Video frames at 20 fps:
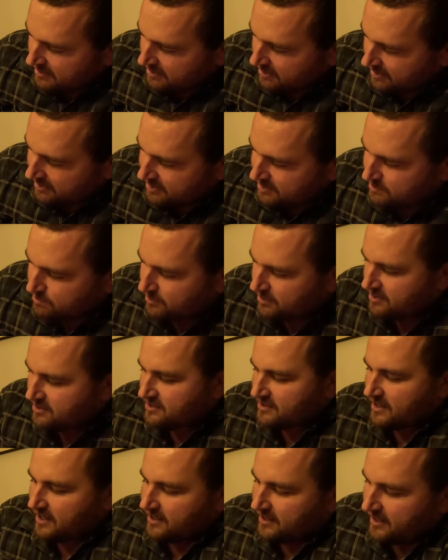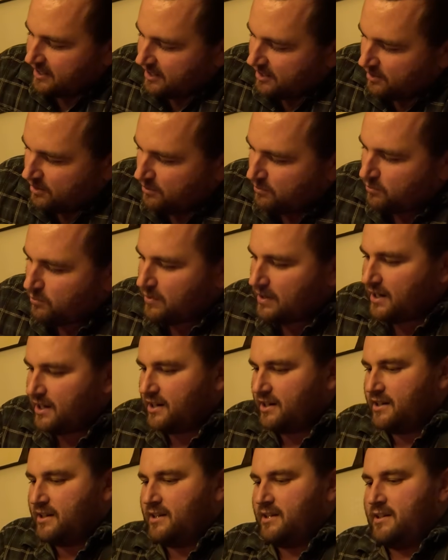I guess we just start it out on
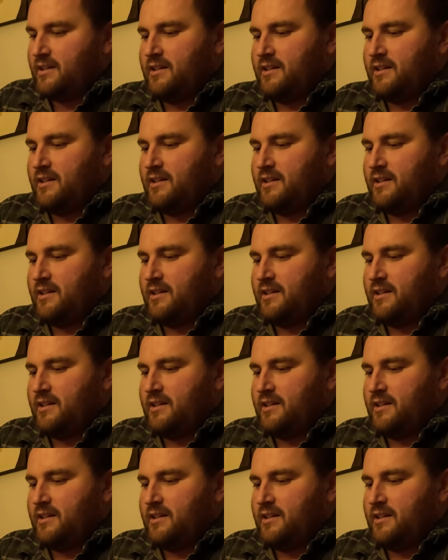one